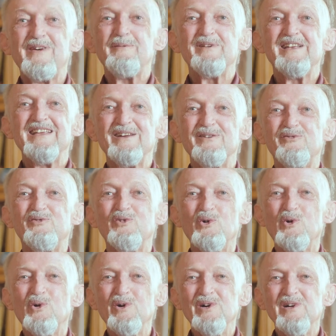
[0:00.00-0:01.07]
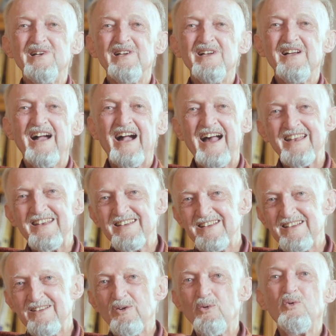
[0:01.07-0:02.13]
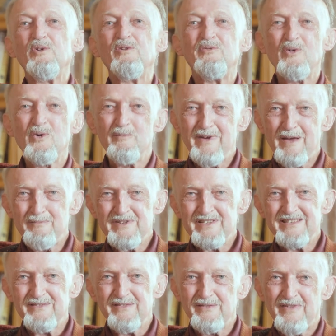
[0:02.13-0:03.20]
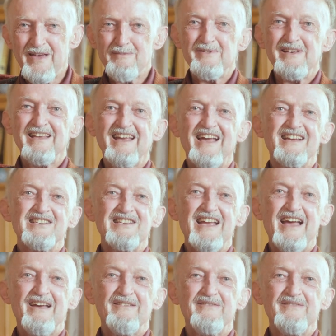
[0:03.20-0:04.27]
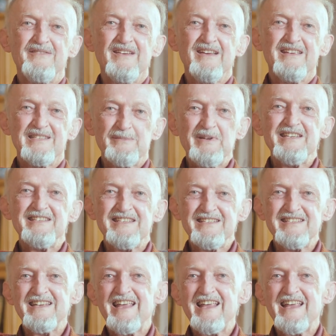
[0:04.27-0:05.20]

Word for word: family of four, and all four members of the family actually have species